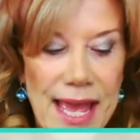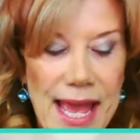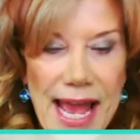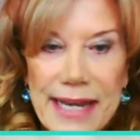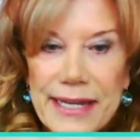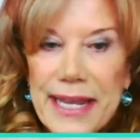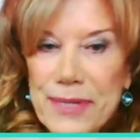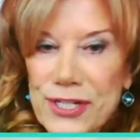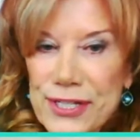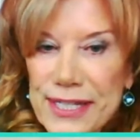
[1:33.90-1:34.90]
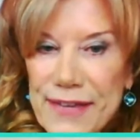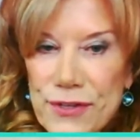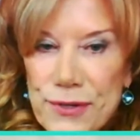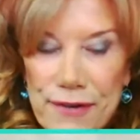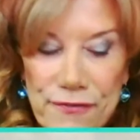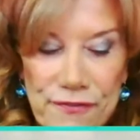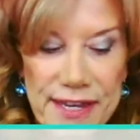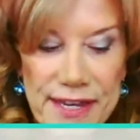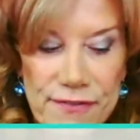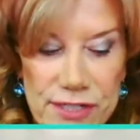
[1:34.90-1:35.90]
And let me just give you her
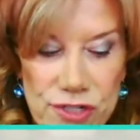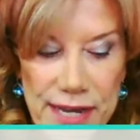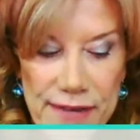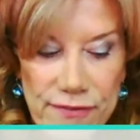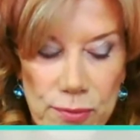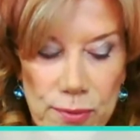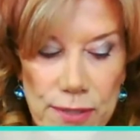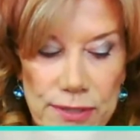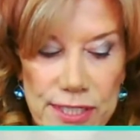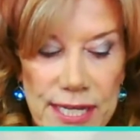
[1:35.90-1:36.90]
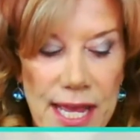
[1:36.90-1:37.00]
favorite travel quote.